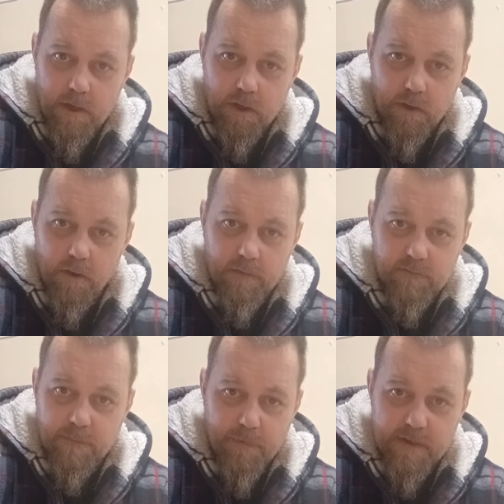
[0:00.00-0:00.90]
not
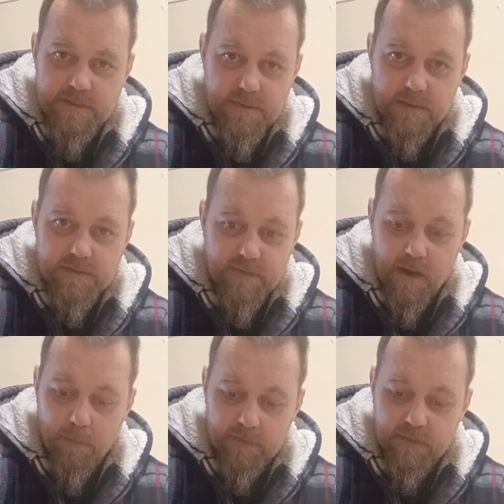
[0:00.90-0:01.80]
to press this
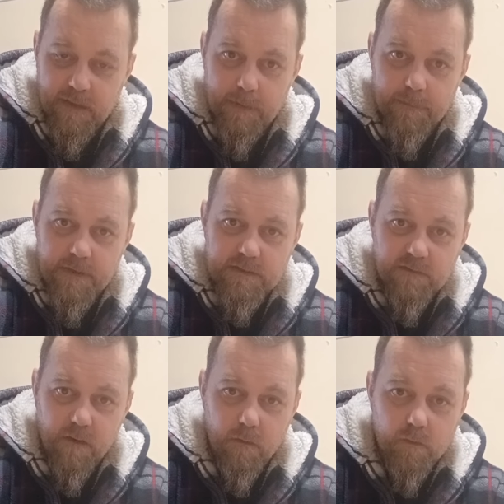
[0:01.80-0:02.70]
down, but to keep these
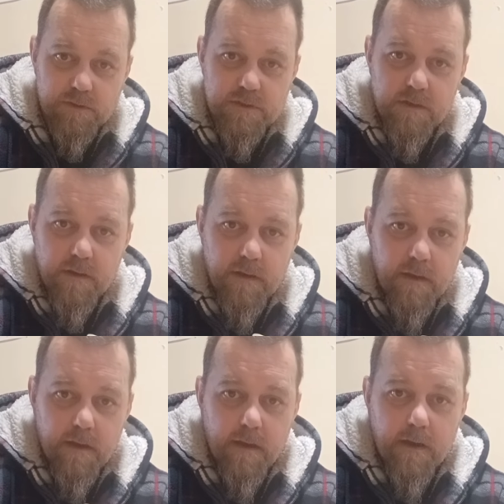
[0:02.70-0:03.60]
toes
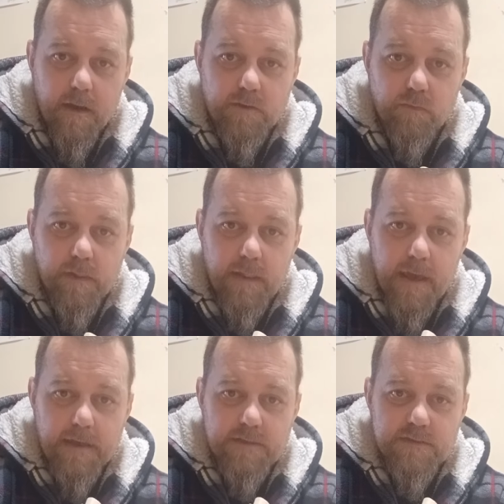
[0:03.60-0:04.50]
as
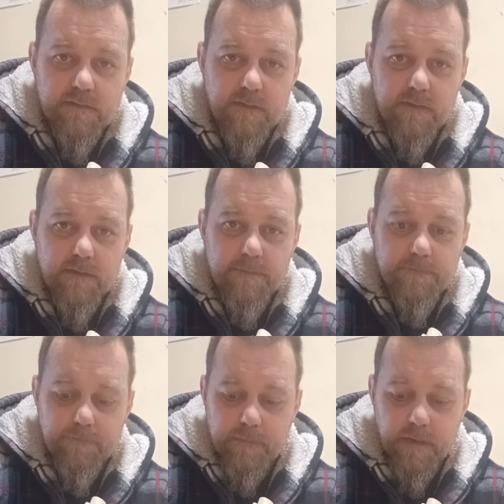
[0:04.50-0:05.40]
relaxed
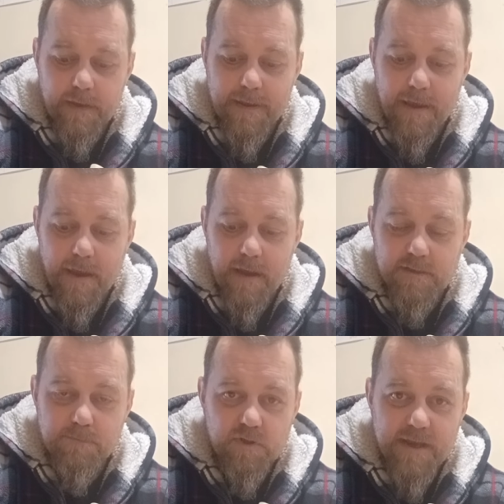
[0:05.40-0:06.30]
and
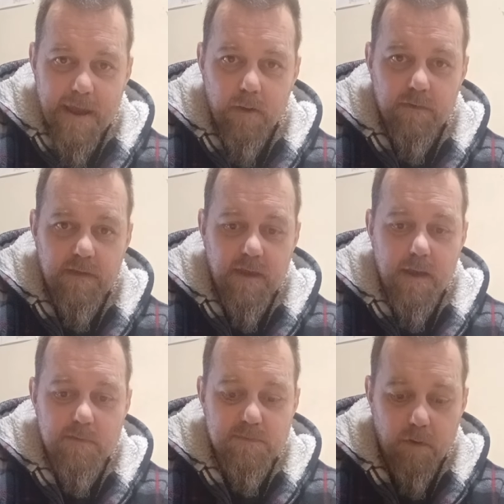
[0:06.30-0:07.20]
as much out of the
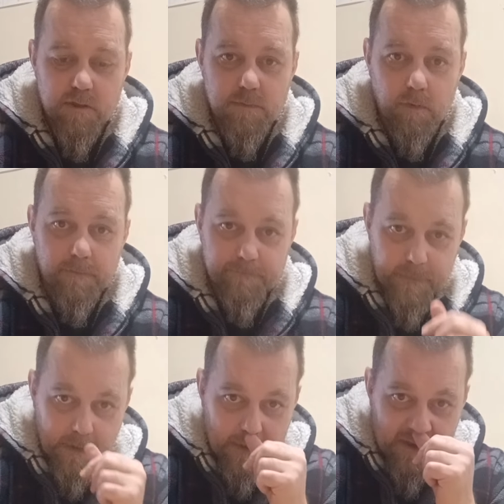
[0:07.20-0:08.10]
game as possible.
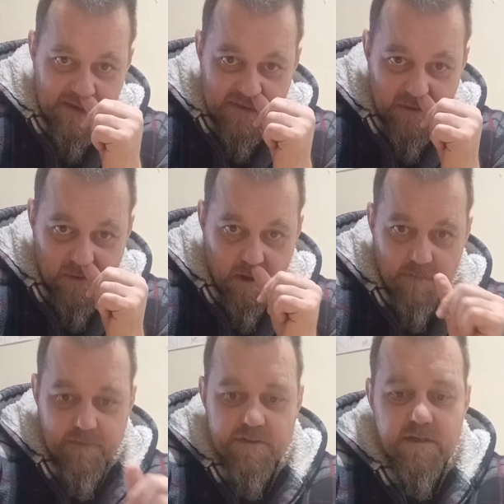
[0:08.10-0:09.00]
You'll
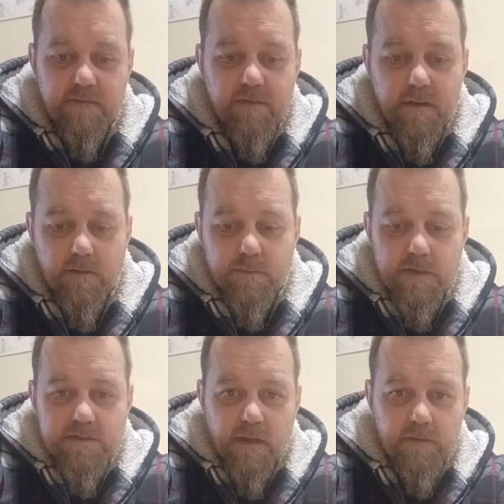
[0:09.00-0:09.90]
often see videos of me
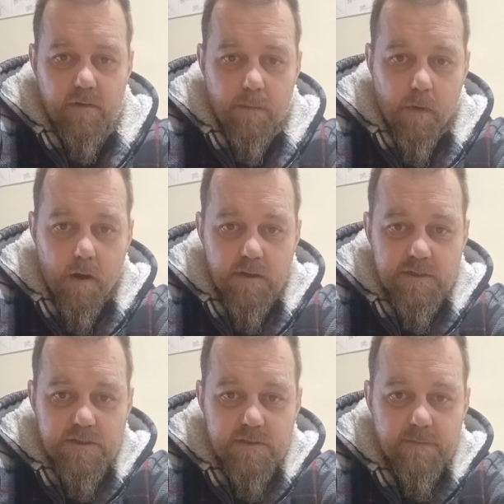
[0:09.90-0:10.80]
standing on a
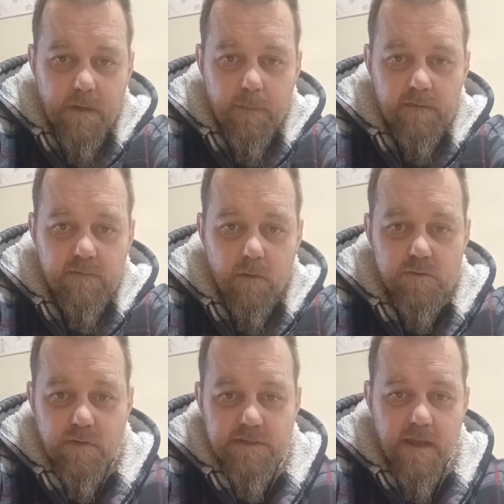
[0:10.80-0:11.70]
box and my
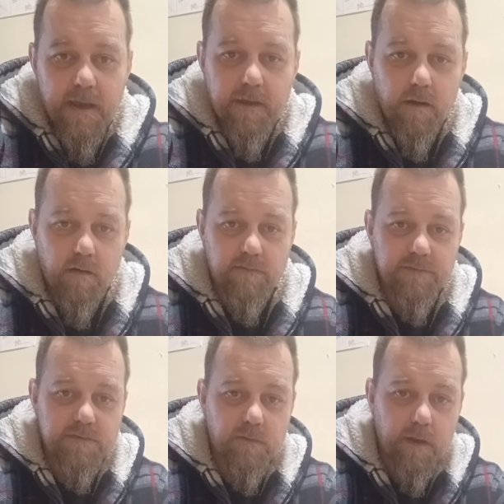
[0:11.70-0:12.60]
toes are actually hanging off.
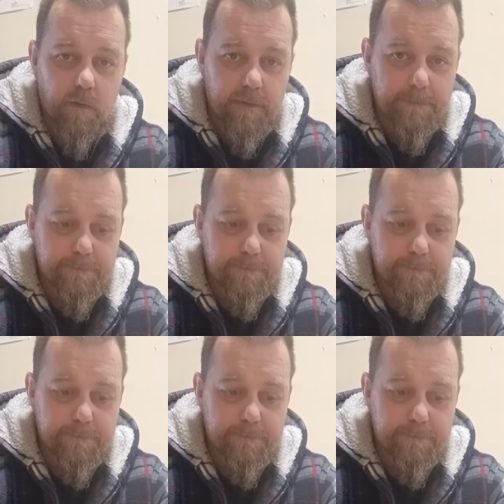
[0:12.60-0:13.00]
Let's do it that way.